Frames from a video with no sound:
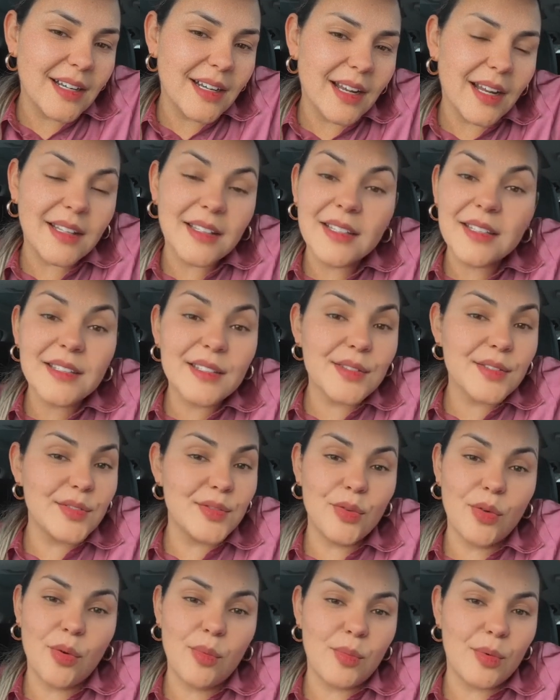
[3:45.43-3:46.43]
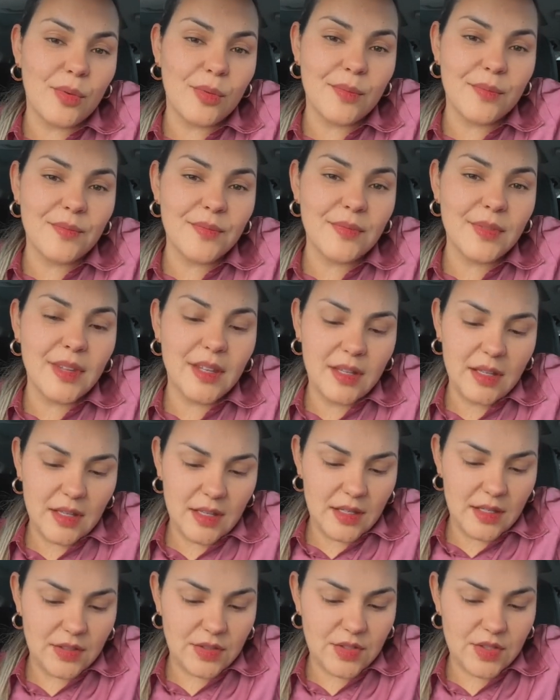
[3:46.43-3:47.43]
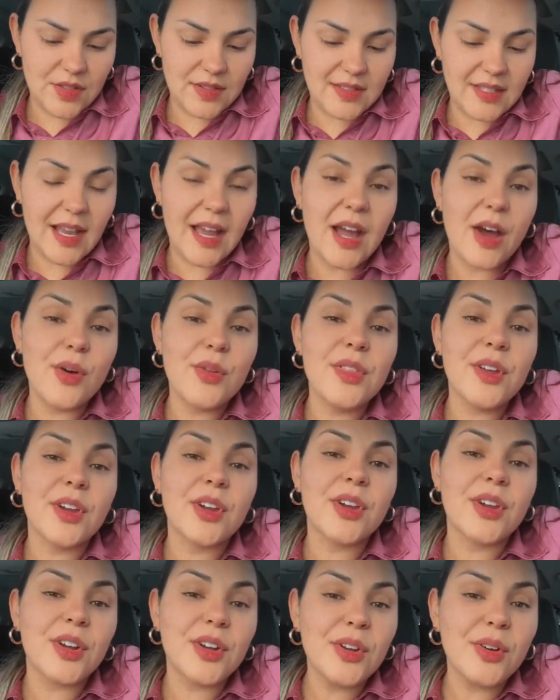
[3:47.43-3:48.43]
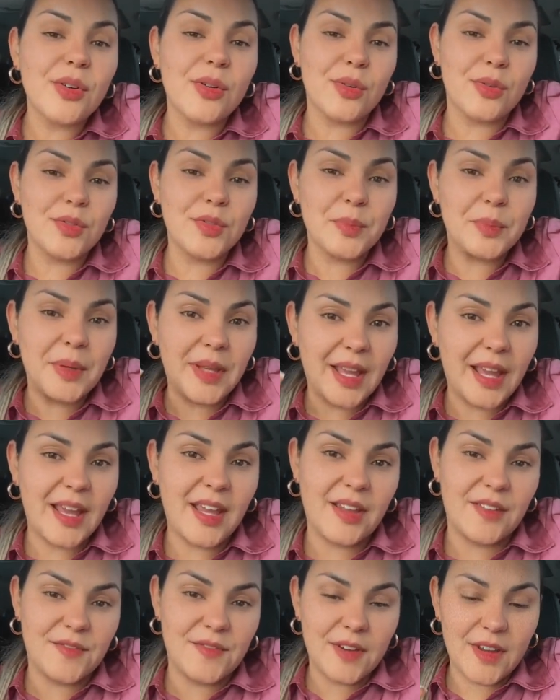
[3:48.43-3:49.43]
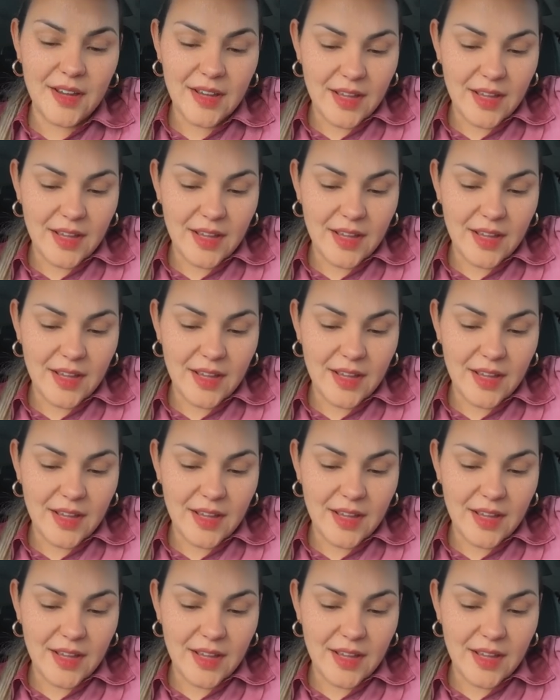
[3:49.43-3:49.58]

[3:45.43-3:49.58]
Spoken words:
And this is normal. It's just how the cuticles behave.